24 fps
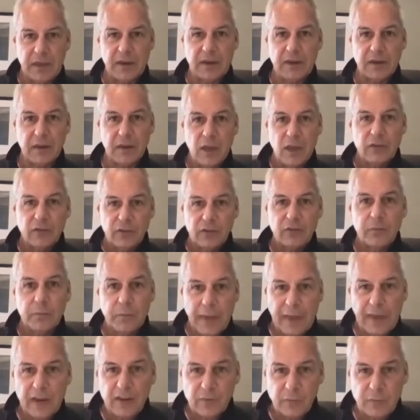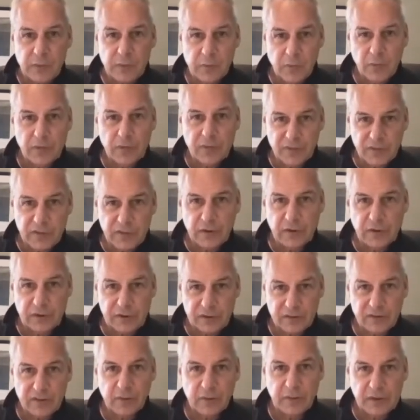just manage people with fear and
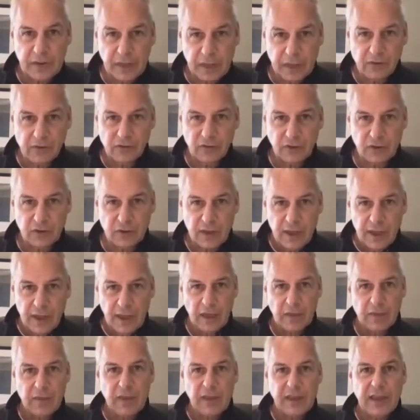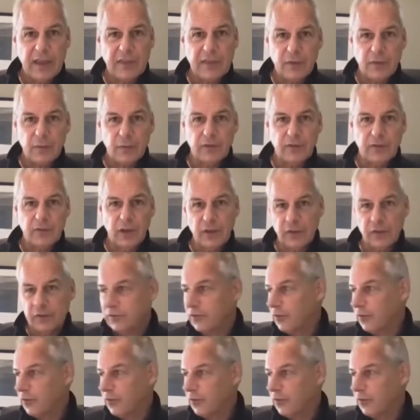intimidation, and they get the results.